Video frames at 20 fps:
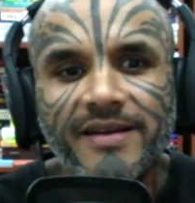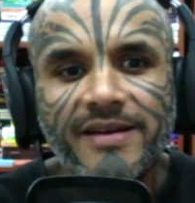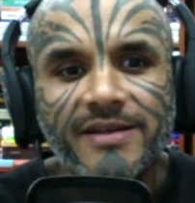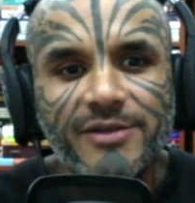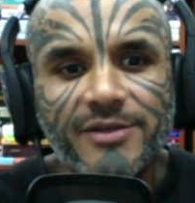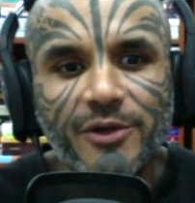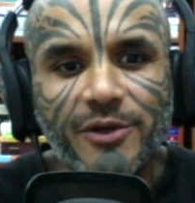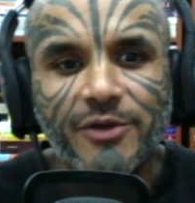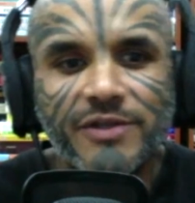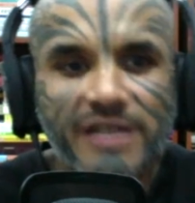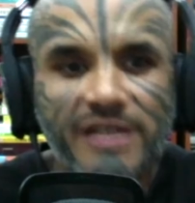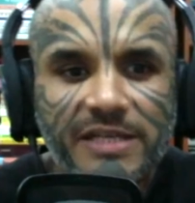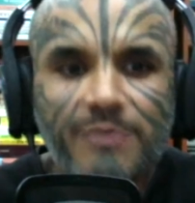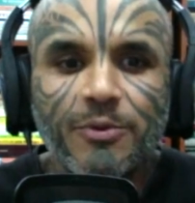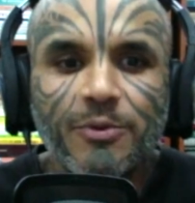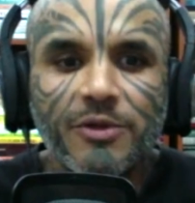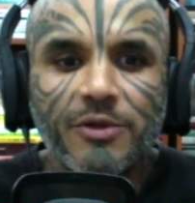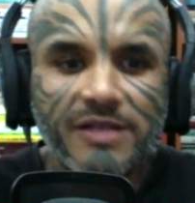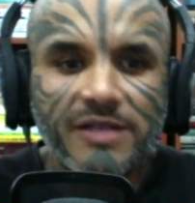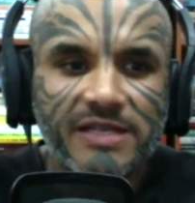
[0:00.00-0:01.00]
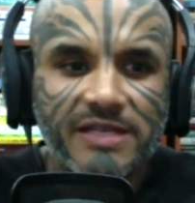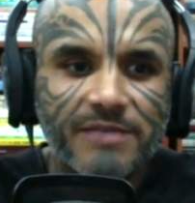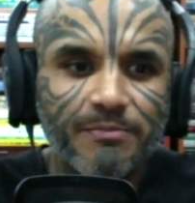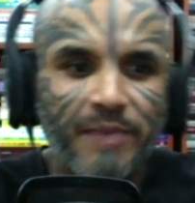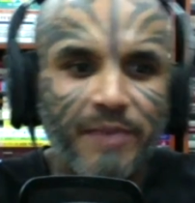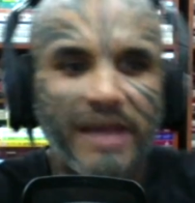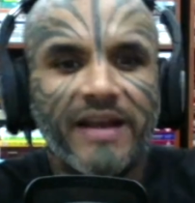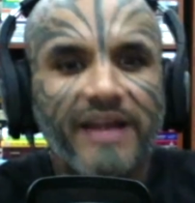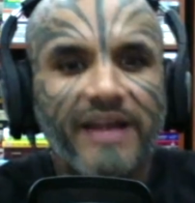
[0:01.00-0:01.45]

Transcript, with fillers: So you just put this big